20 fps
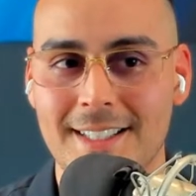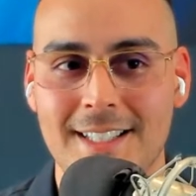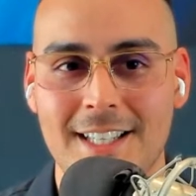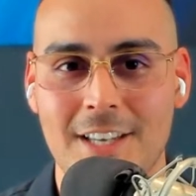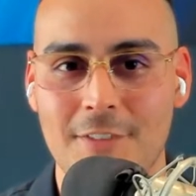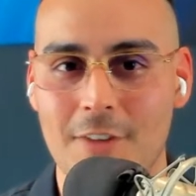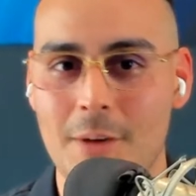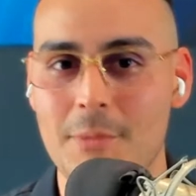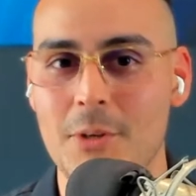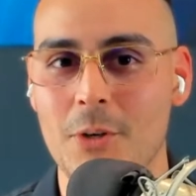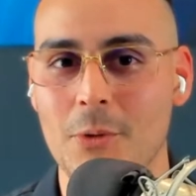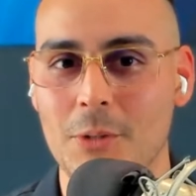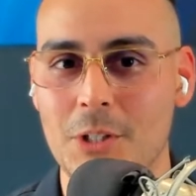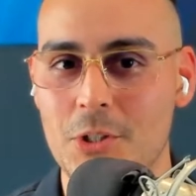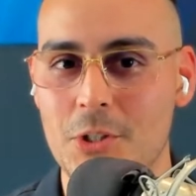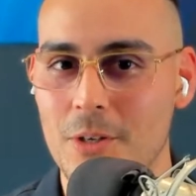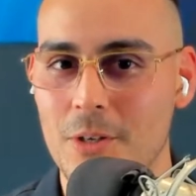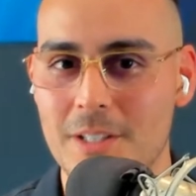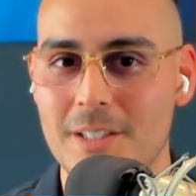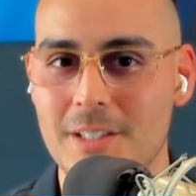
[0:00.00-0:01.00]
If I'm your only
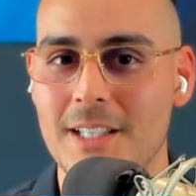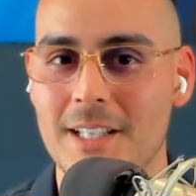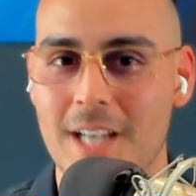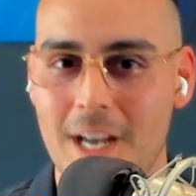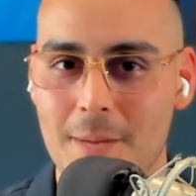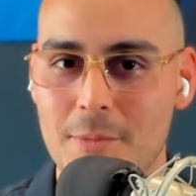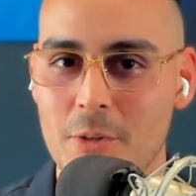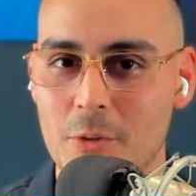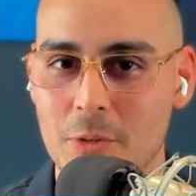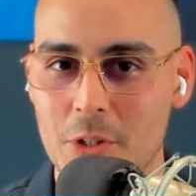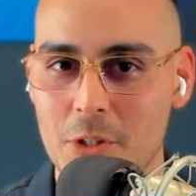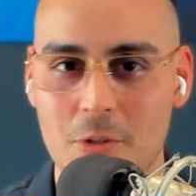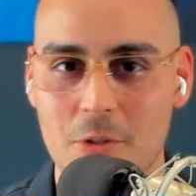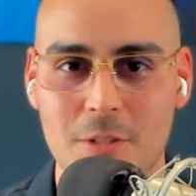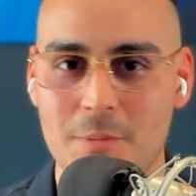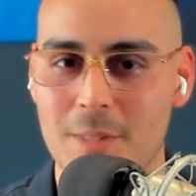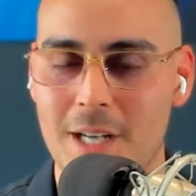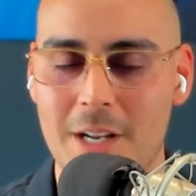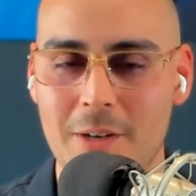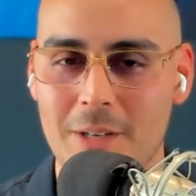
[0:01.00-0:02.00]
choice, then I'm your only choice,
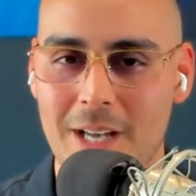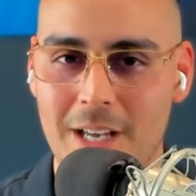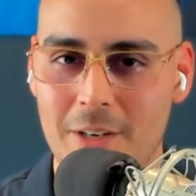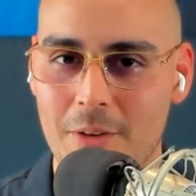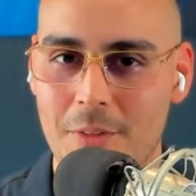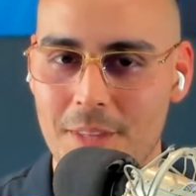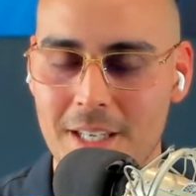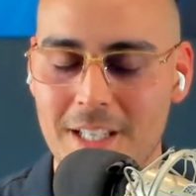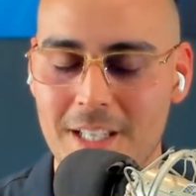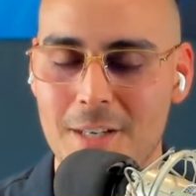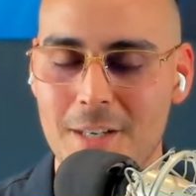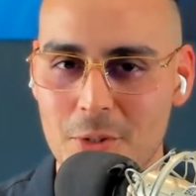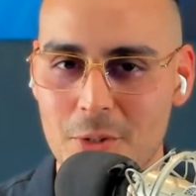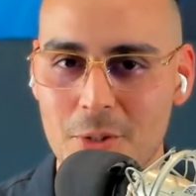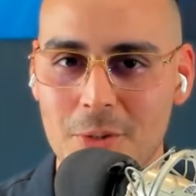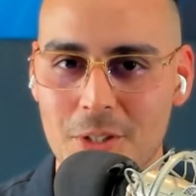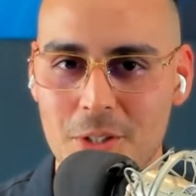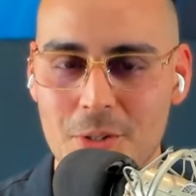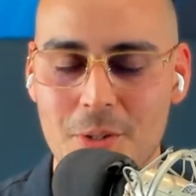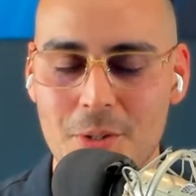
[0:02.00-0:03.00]
but I don't think I'm your
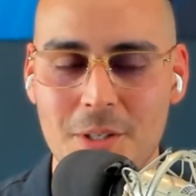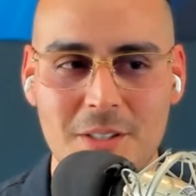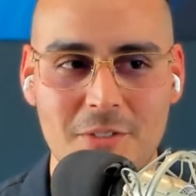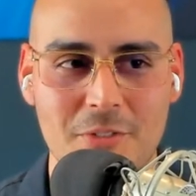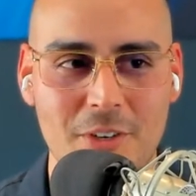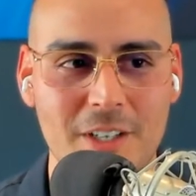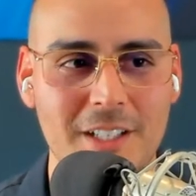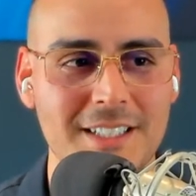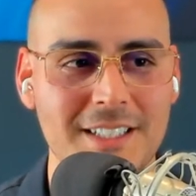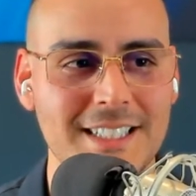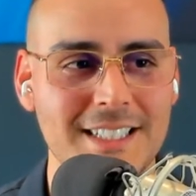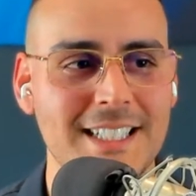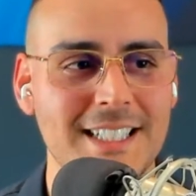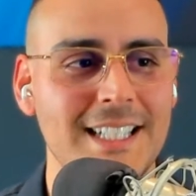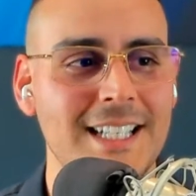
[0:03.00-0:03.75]
only choice, frankly.